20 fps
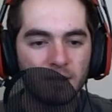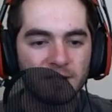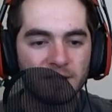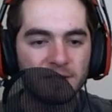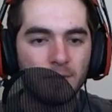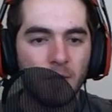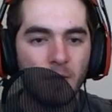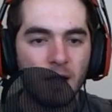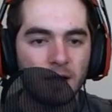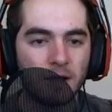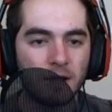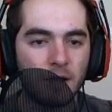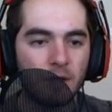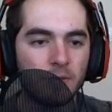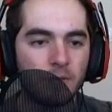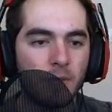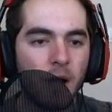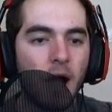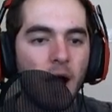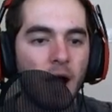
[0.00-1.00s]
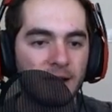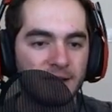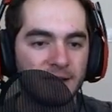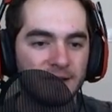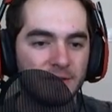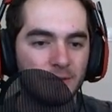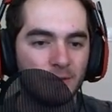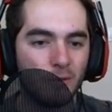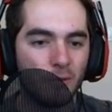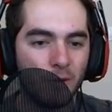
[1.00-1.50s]
to spawn another
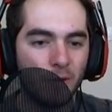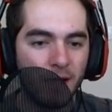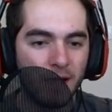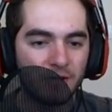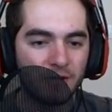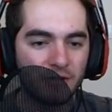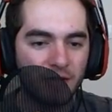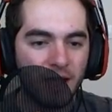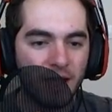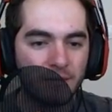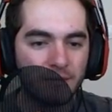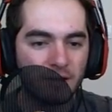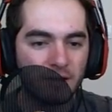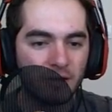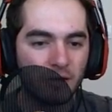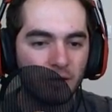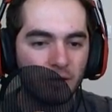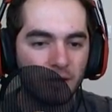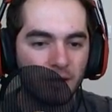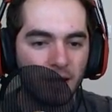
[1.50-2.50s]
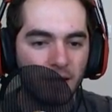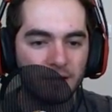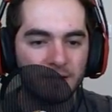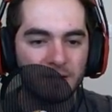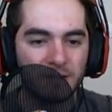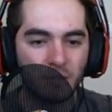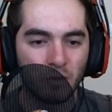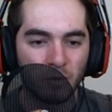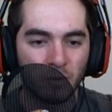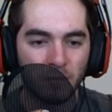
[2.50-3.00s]
boss? We'll actually have to go collect
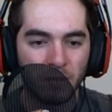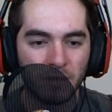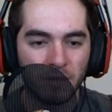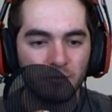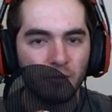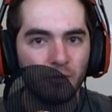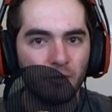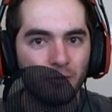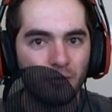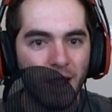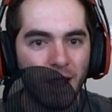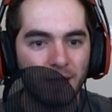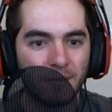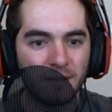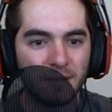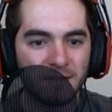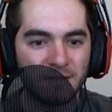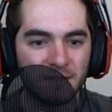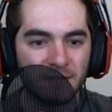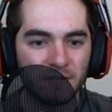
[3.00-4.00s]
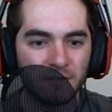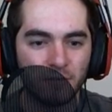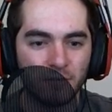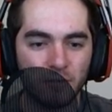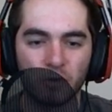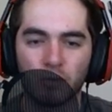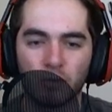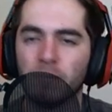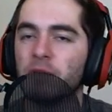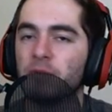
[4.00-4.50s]
some more Mithril fragments if
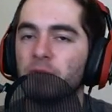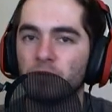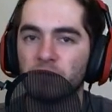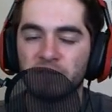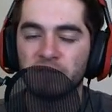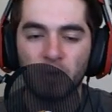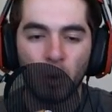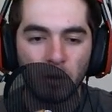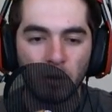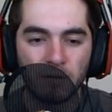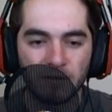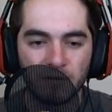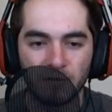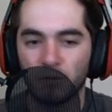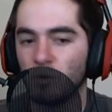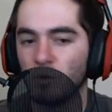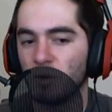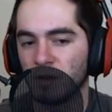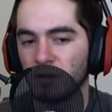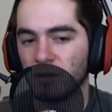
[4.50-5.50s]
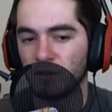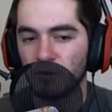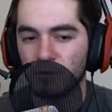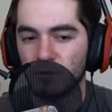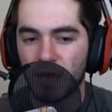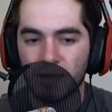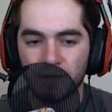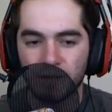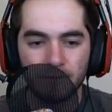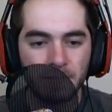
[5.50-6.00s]
we're Mithril souls, if we want to do
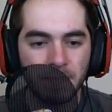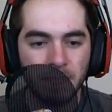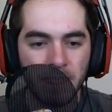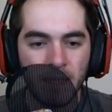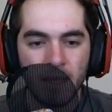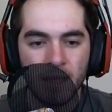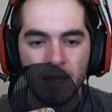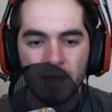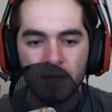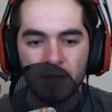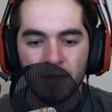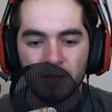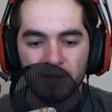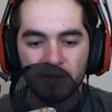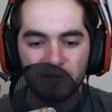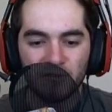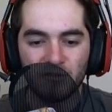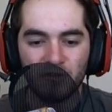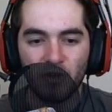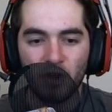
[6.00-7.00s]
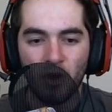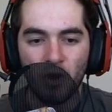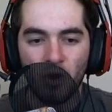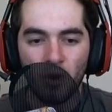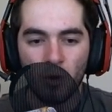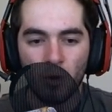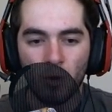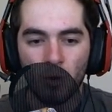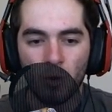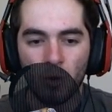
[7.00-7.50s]
that.
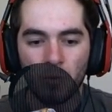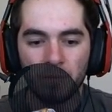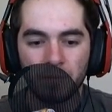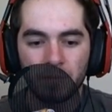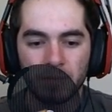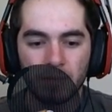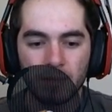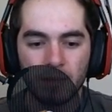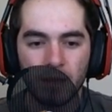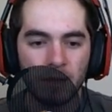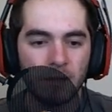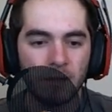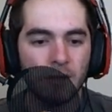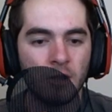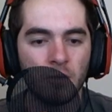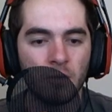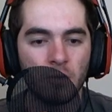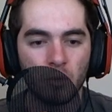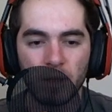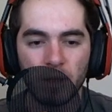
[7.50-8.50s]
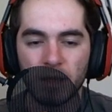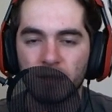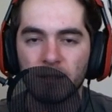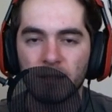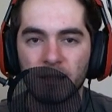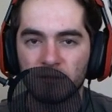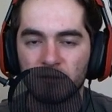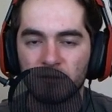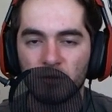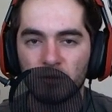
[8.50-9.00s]
So I don't know, but we can
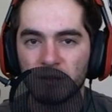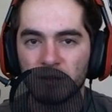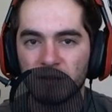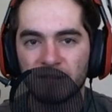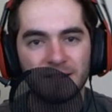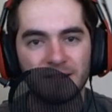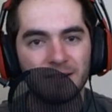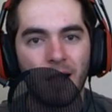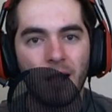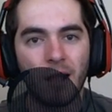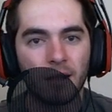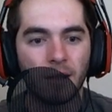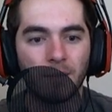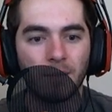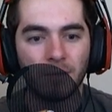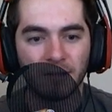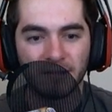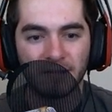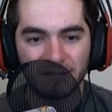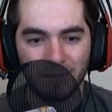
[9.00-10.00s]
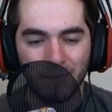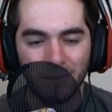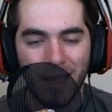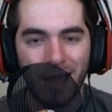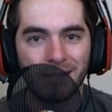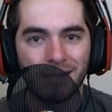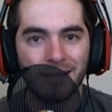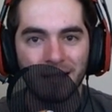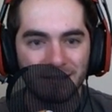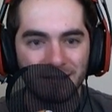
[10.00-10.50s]
like totally stock up on some
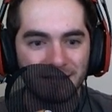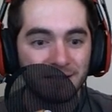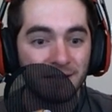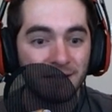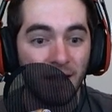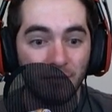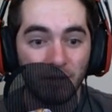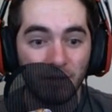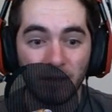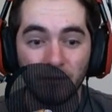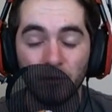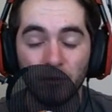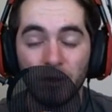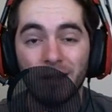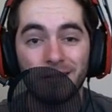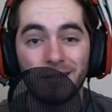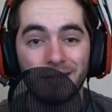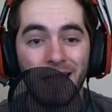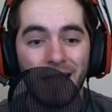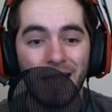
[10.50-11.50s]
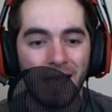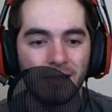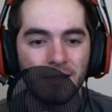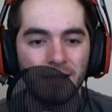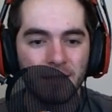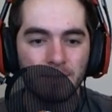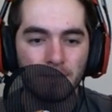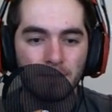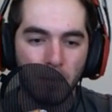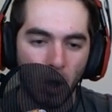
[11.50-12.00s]
Halite stuff. Like if we got the
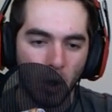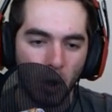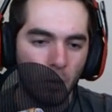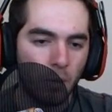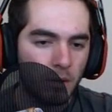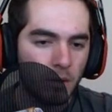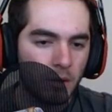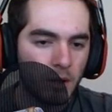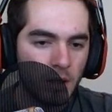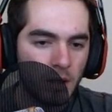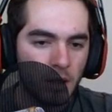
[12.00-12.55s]
Halite bow,